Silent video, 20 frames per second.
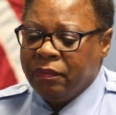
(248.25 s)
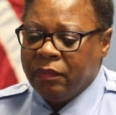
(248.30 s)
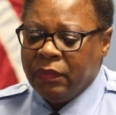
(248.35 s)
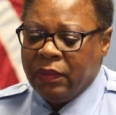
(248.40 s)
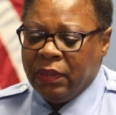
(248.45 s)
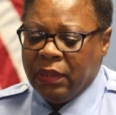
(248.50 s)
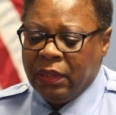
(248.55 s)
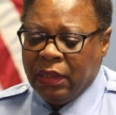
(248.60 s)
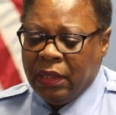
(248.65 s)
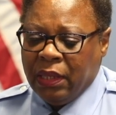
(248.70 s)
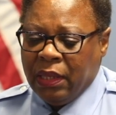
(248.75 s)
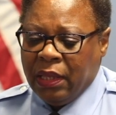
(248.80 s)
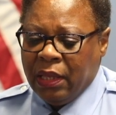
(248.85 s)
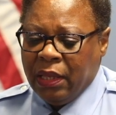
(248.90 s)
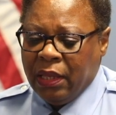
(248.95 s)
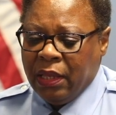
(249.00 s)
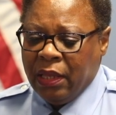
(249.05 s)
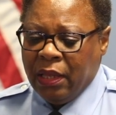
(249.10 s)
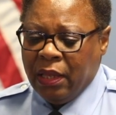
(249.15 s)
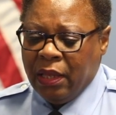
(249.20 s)

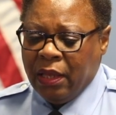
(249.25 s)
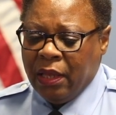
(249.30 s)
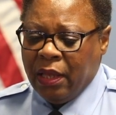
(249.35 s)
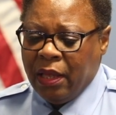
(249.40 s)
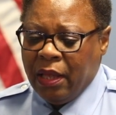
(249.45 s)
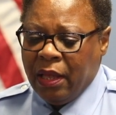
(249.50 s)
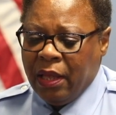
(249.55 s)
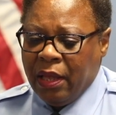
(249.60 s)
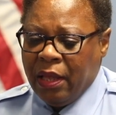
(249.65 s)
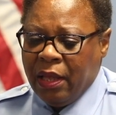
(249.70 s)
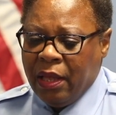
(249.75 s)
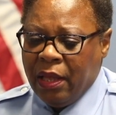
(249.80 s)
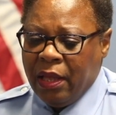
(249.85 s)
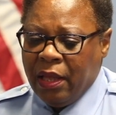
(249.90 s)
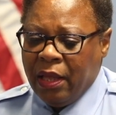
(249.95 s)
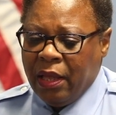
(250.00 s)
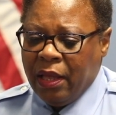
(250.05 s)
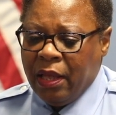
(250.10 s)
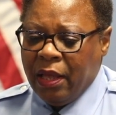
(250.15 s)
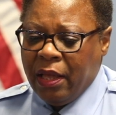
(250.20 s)

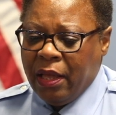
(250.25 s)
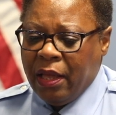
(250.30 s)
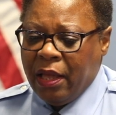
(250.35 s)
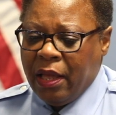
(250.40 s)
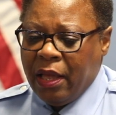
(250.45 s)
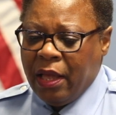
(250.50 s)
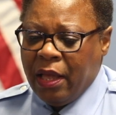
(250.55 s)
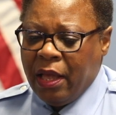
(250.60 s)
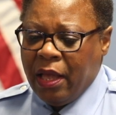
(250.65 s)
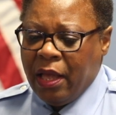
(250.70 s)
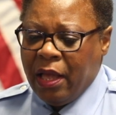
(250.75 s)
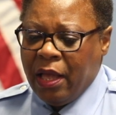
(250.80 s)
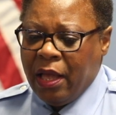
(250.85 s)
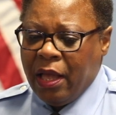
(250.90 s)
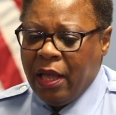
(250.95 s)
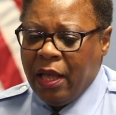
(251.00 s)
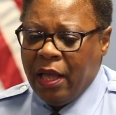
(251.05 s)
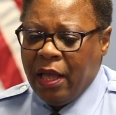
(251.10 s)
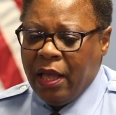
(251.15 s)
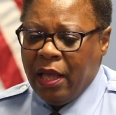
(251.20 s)

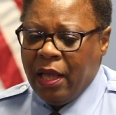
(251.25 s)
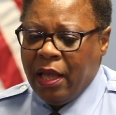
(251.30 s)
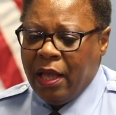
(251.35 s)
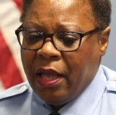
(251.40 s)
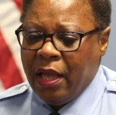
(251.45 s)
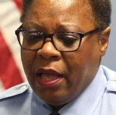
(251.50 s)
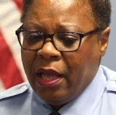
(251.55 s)
(no one is talking)